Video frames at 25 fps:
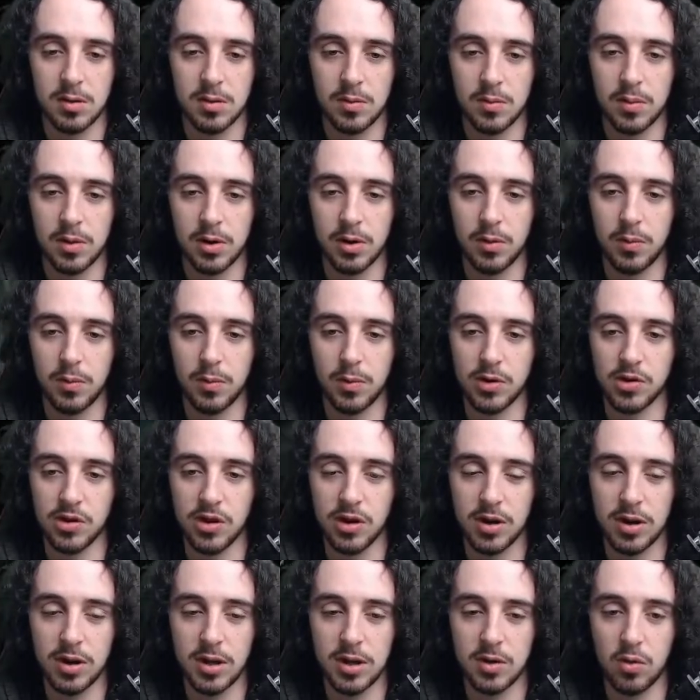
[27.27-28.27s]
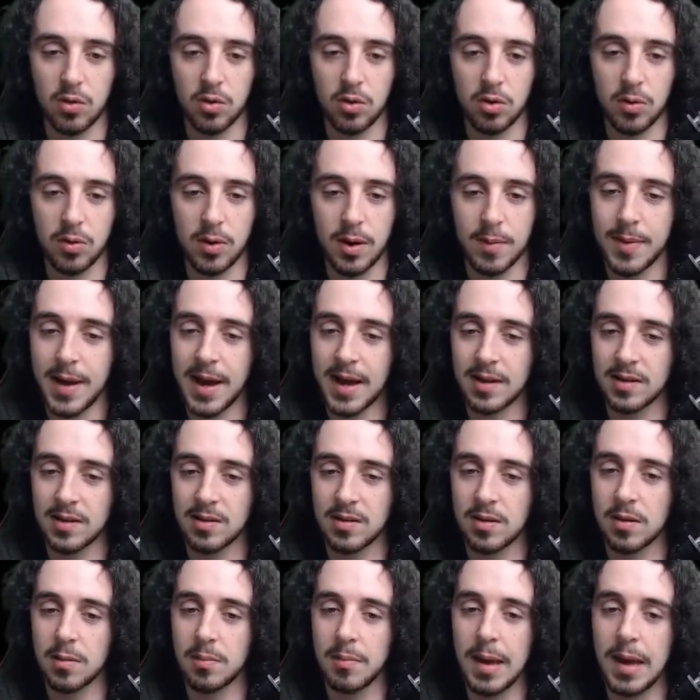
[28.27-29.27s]
We're returning all the way back
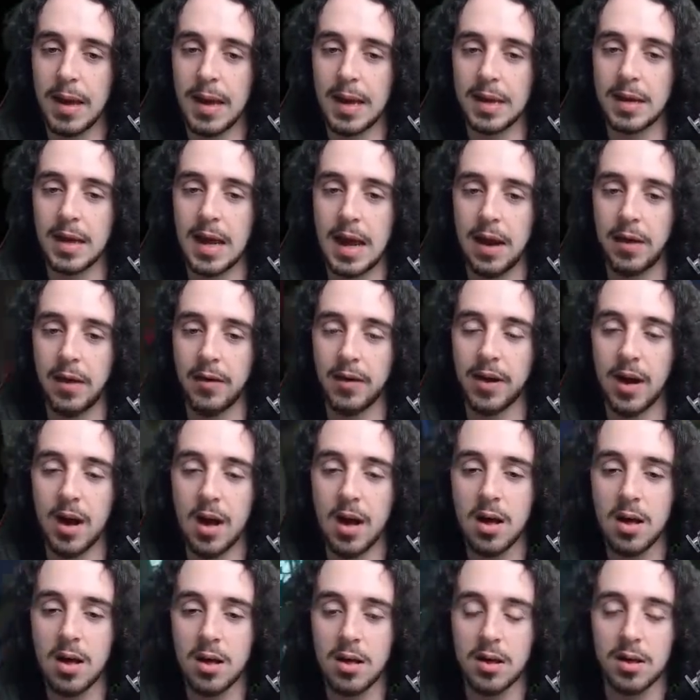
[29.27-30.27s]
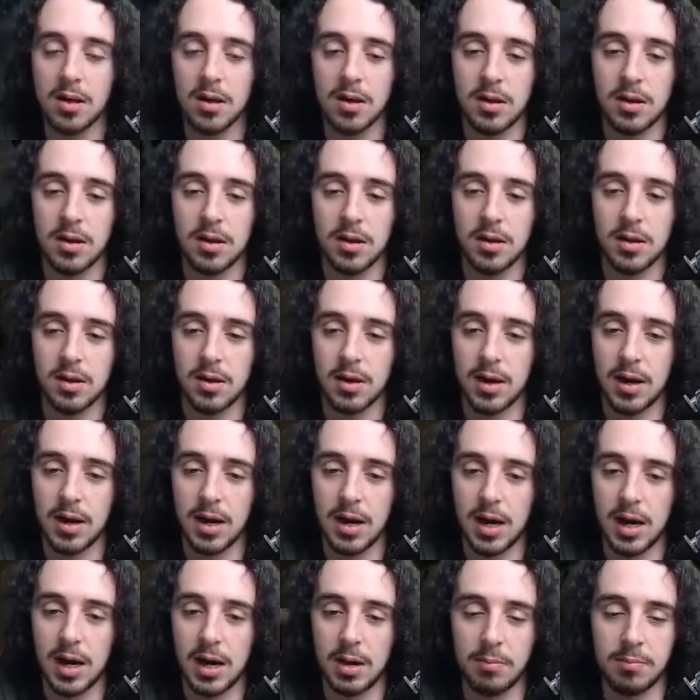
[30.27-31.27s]
to the main area.
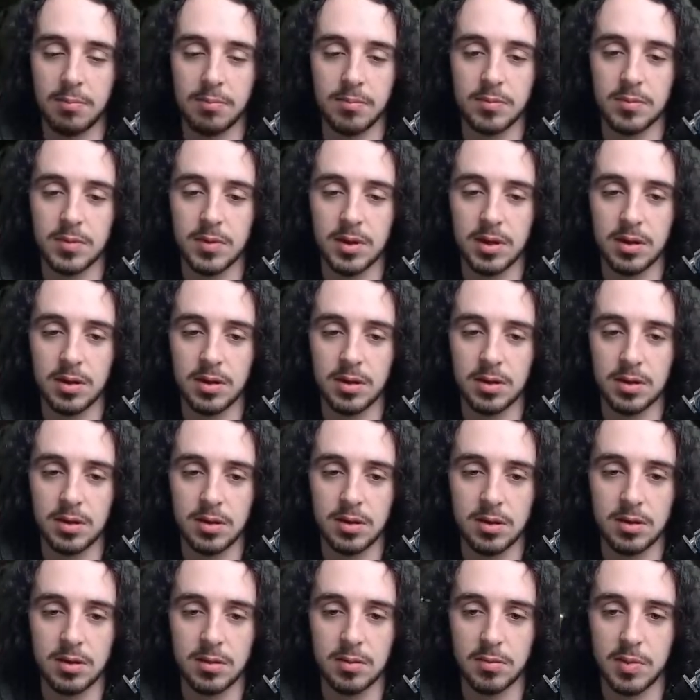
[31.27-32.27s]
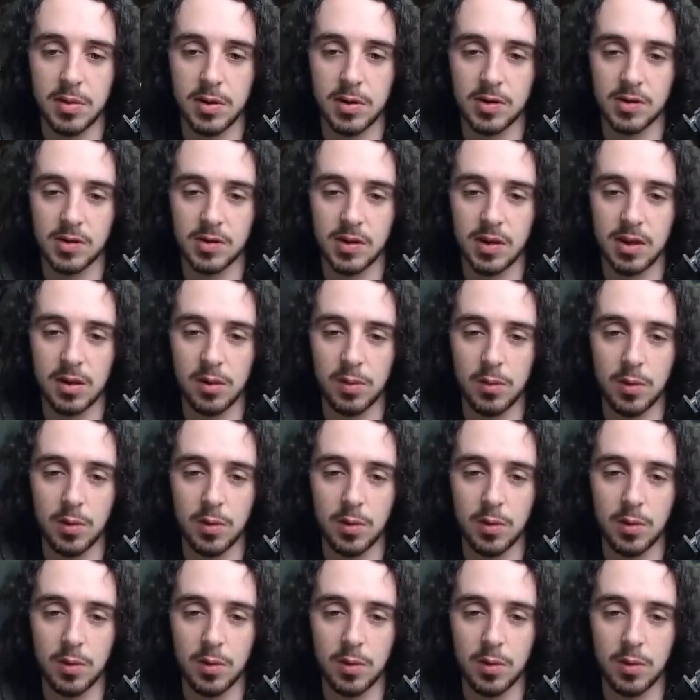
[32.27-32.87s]
Um, because I think